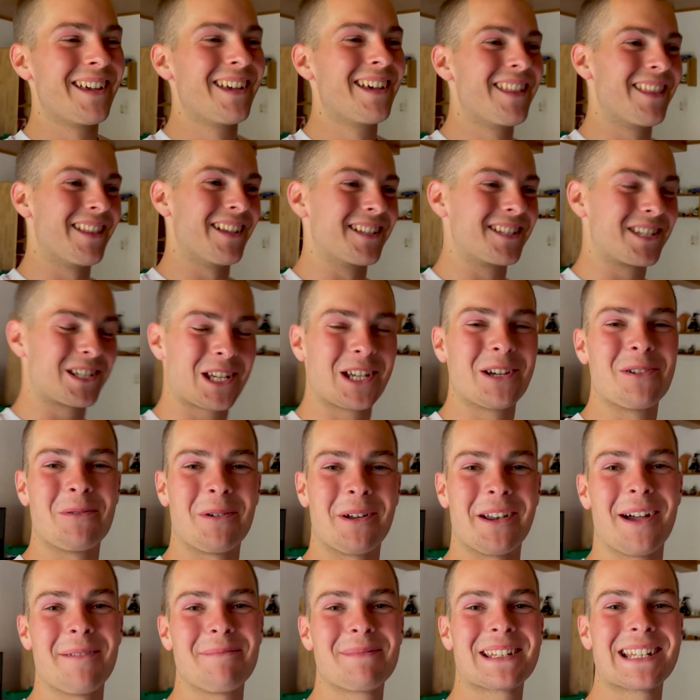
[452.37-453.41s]
that's one
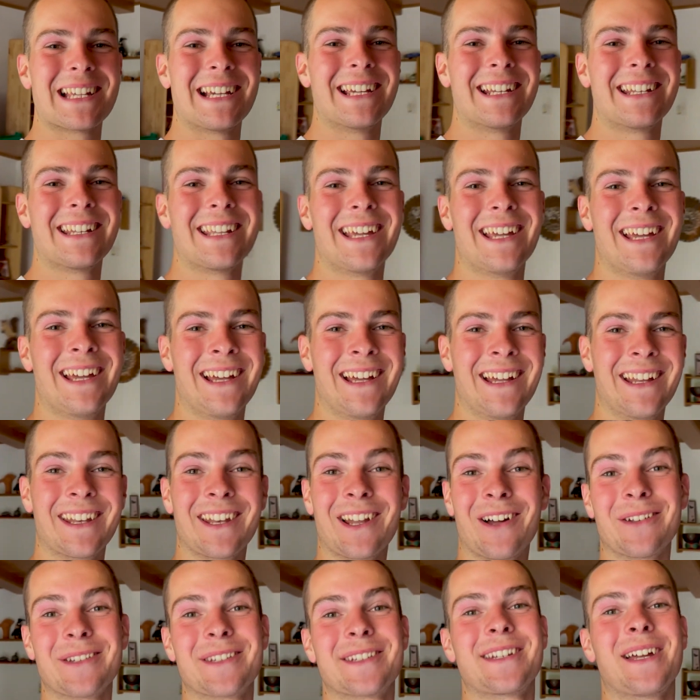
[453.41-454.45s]
upside, and
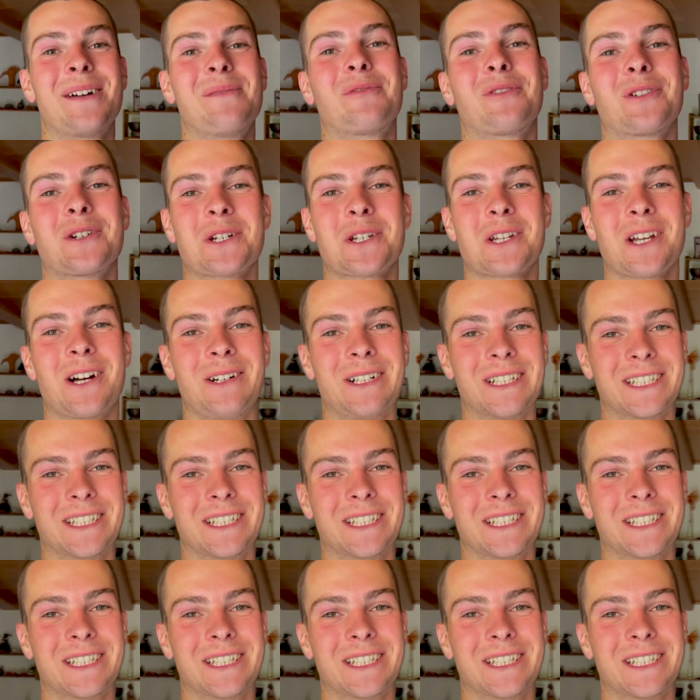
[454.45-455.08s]
now it's time for a shower.